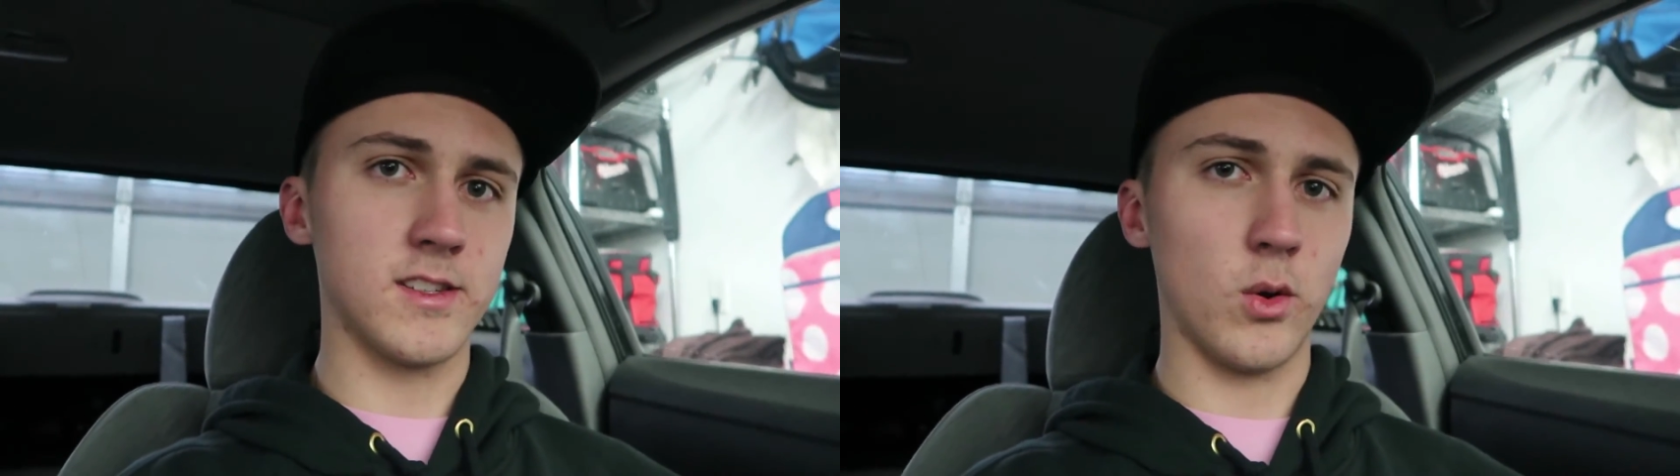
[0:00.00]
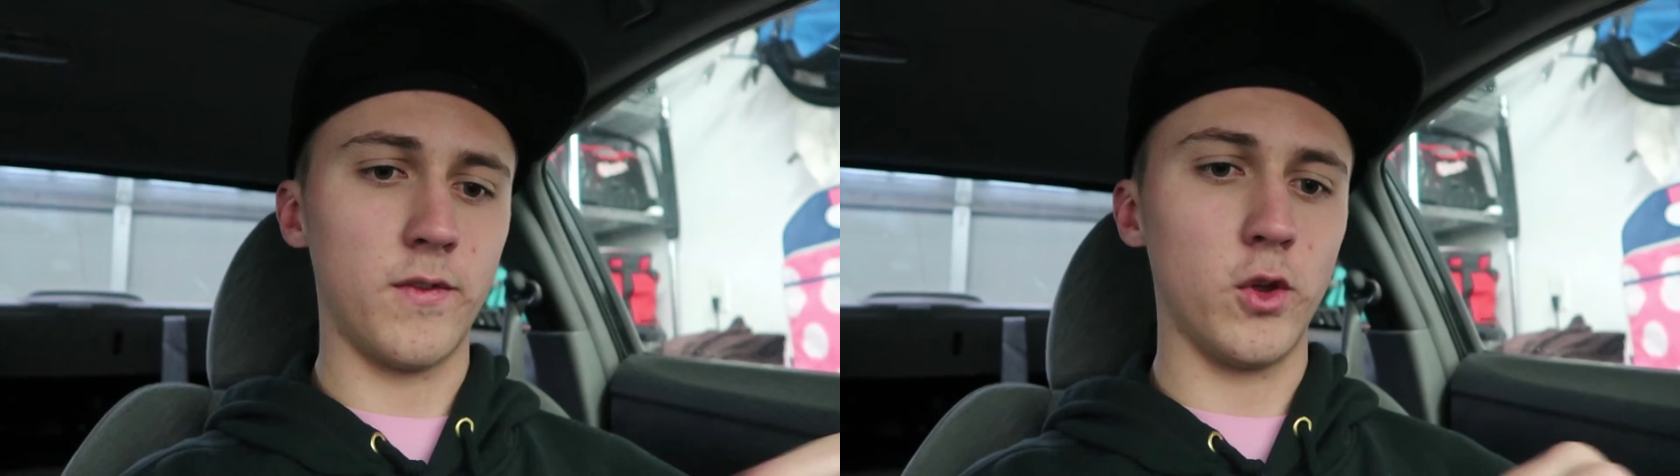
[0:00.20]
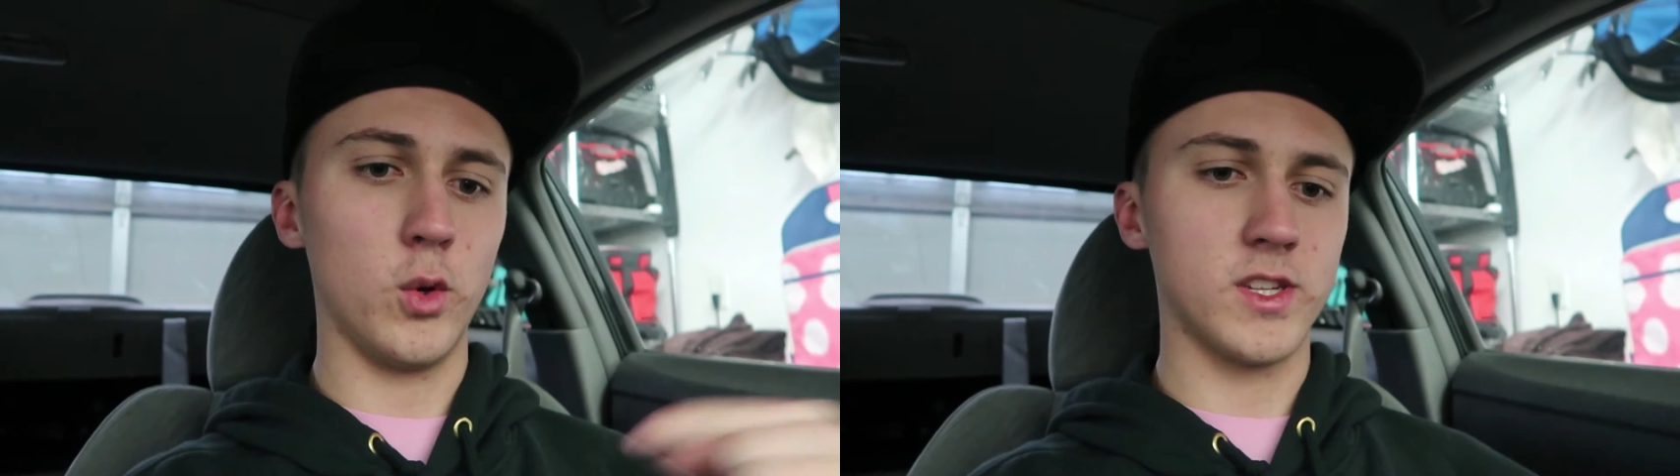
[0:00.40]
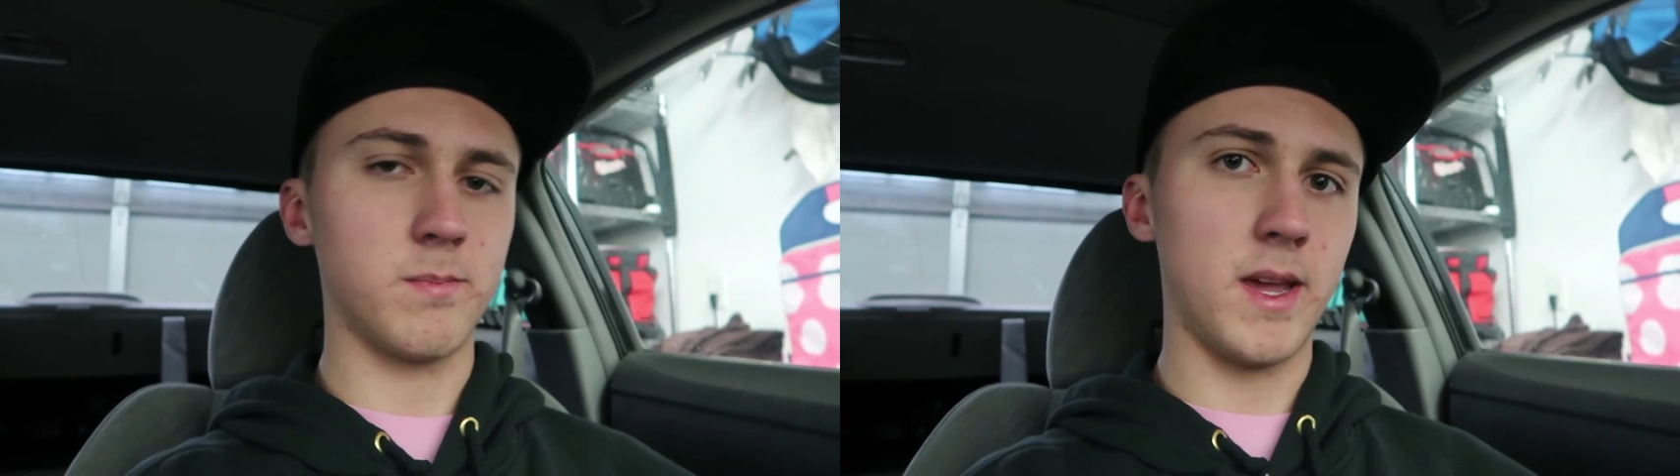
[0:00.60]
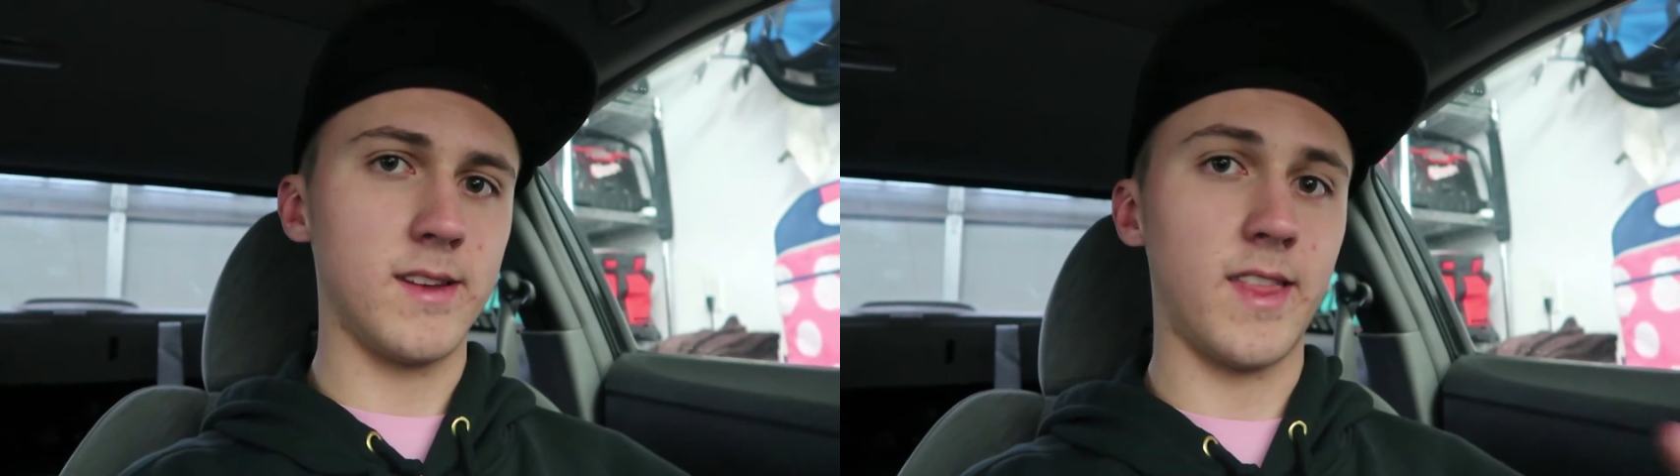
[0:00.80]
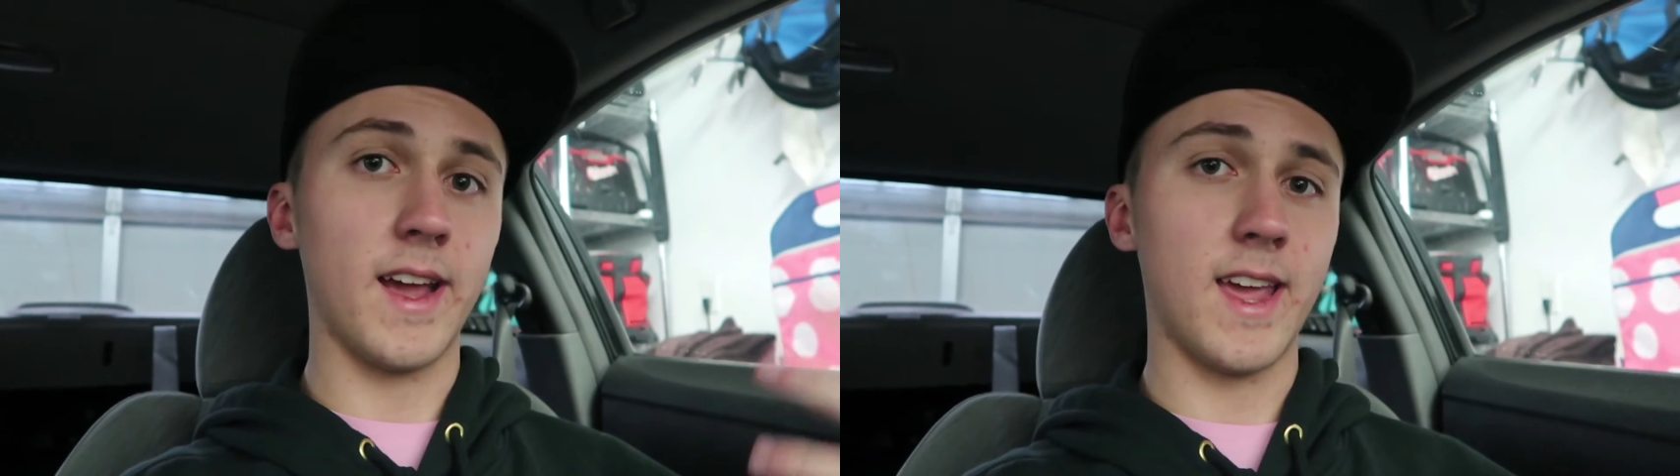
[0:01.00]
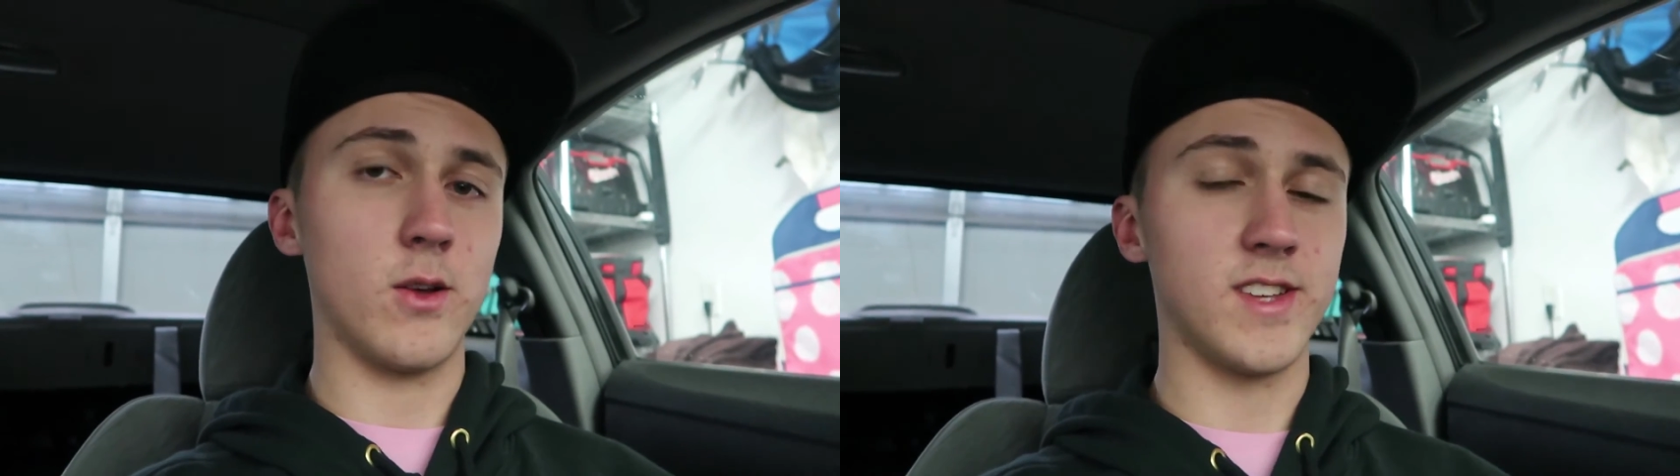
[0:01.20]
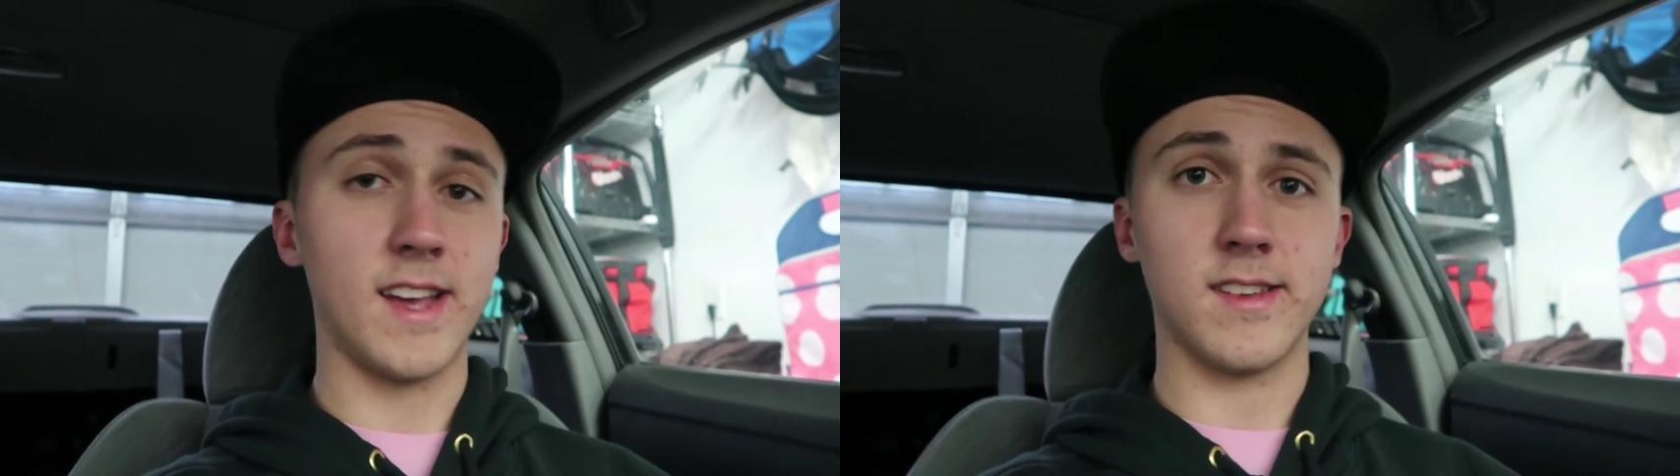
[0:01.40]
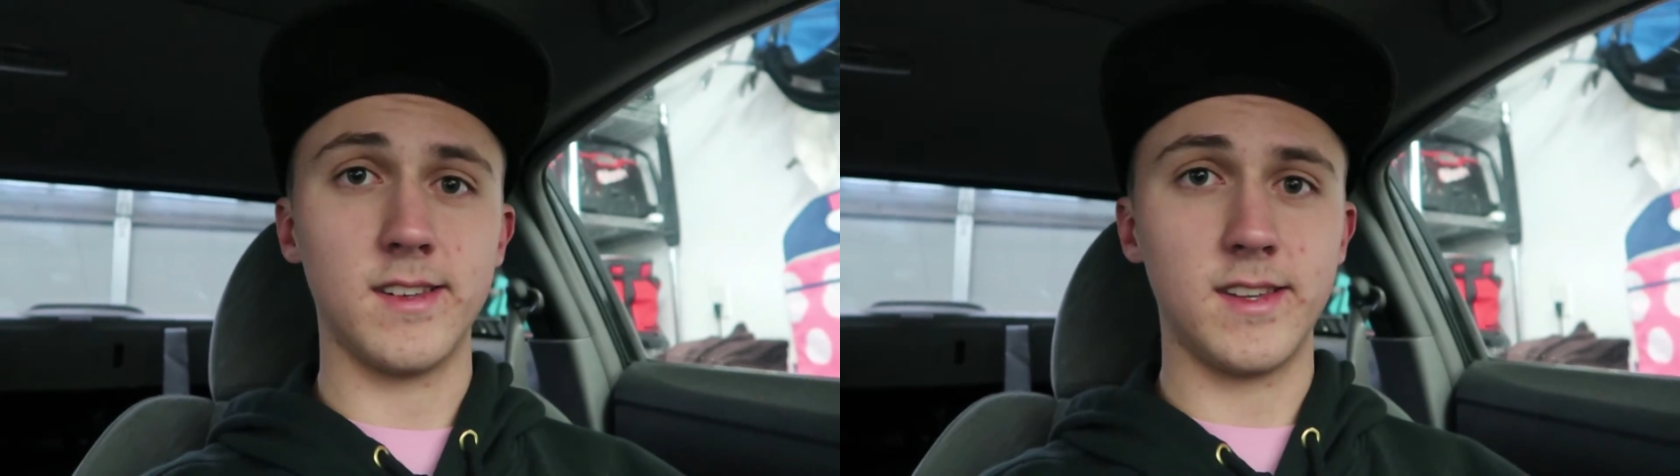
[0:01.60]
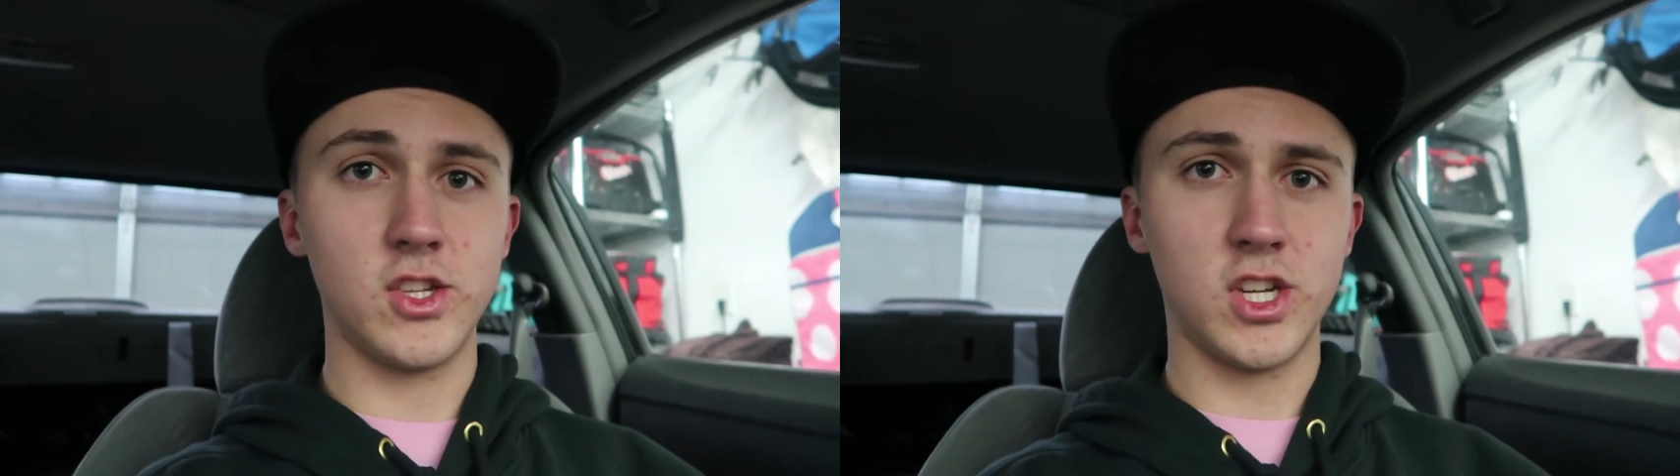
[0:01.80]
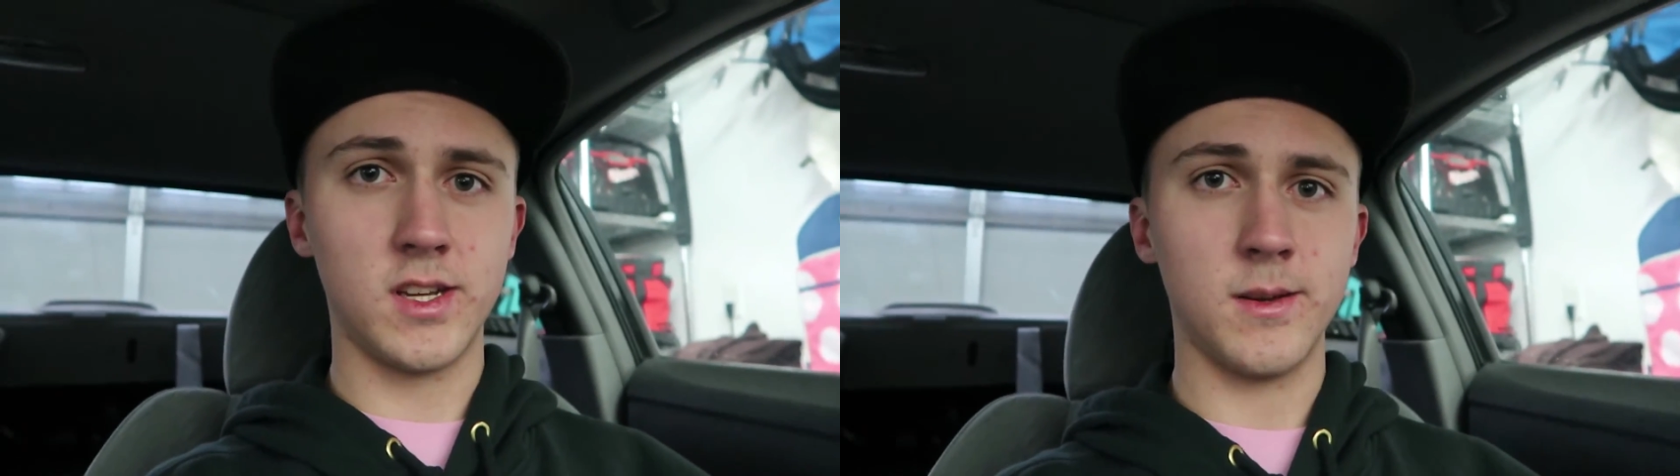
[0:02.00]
So if you do a space, that counts as a digit.